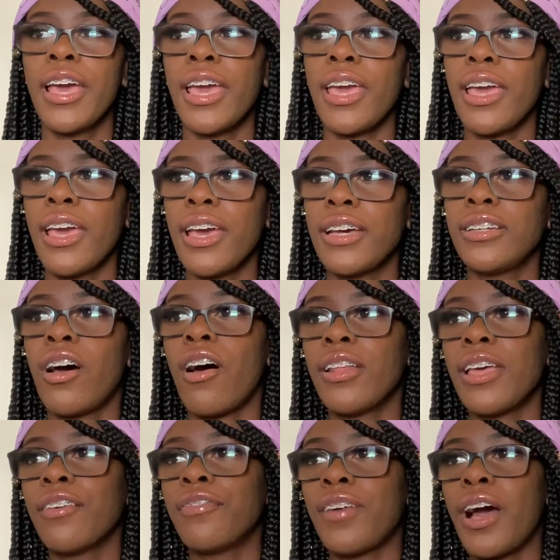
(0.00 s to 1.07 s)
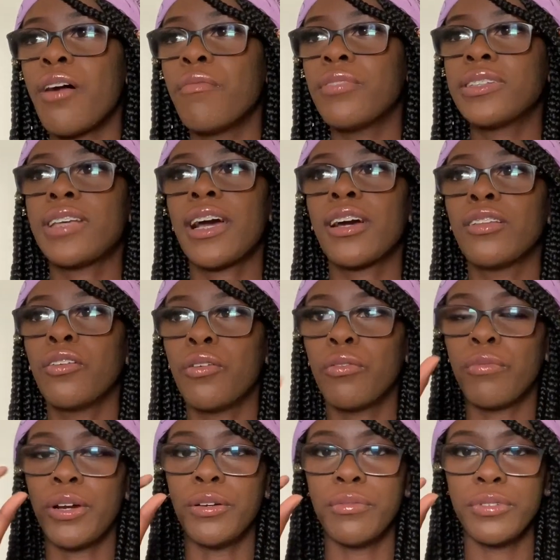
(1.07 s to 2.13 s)
And all they found was like a little
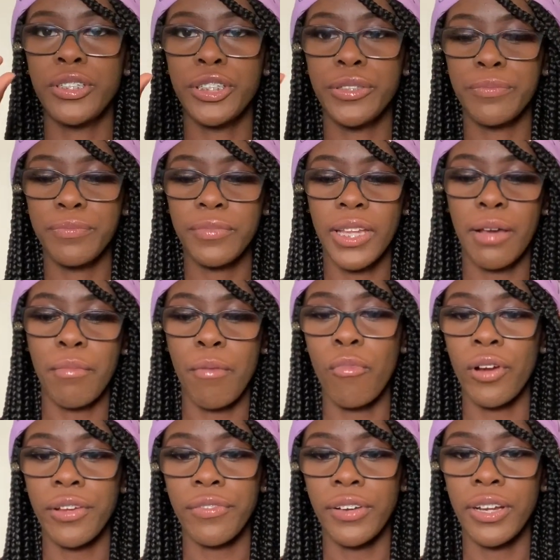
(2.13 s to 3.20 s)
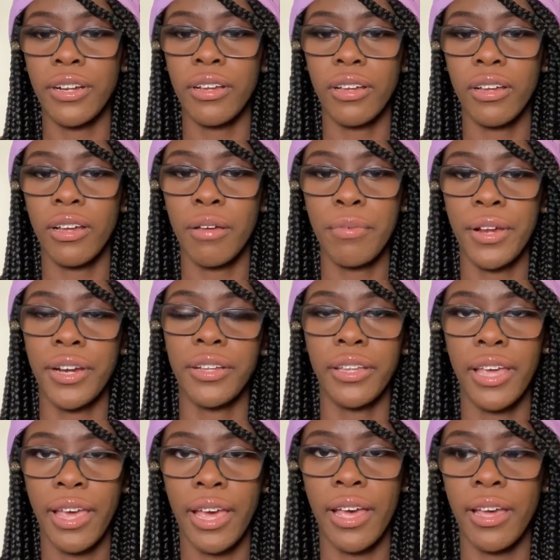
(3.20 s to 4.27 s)
roach that my boyfriend
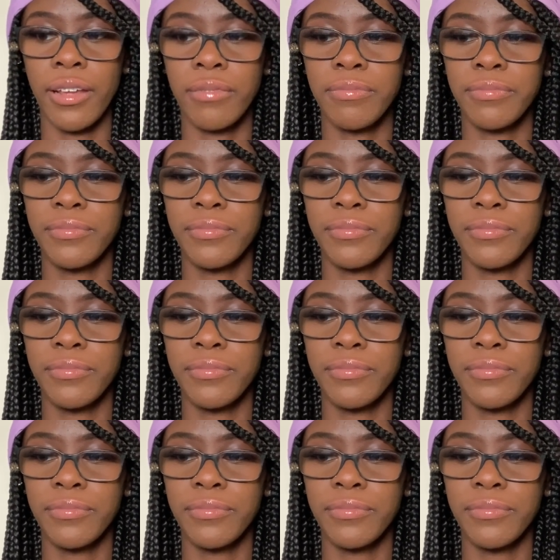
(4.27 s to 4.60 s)
apparently had.